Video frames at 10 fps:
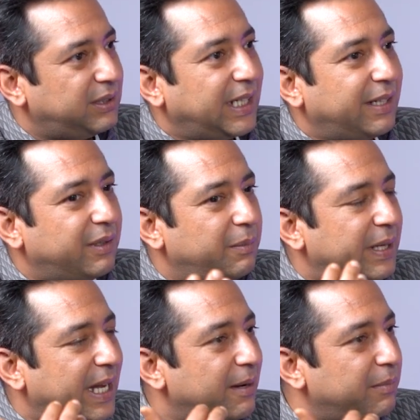they will
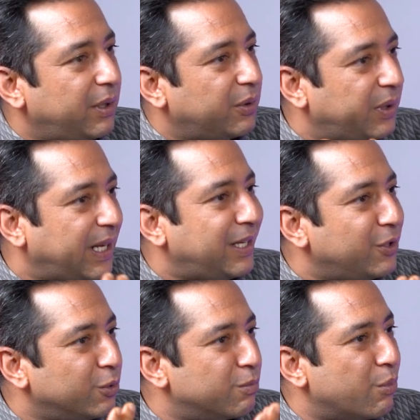be able to tell
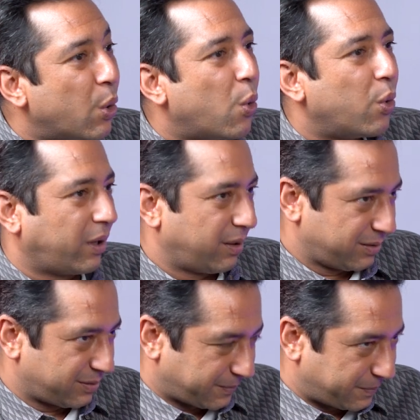you more
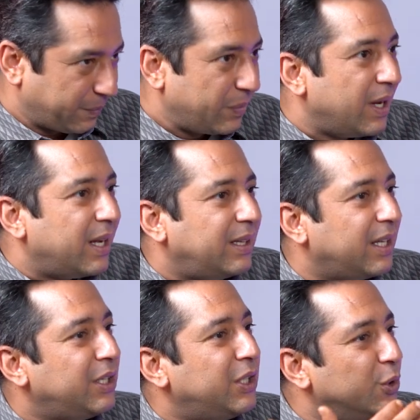
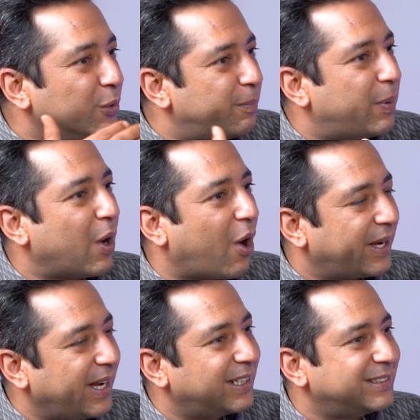than you
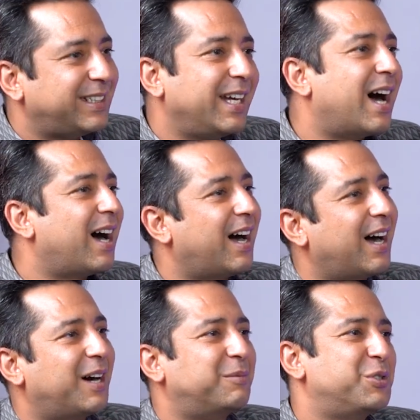blocking and saying,
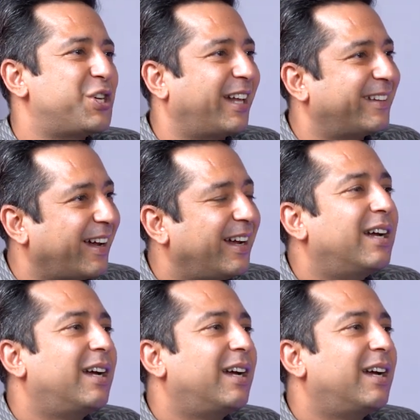ha, mujhe aata hai.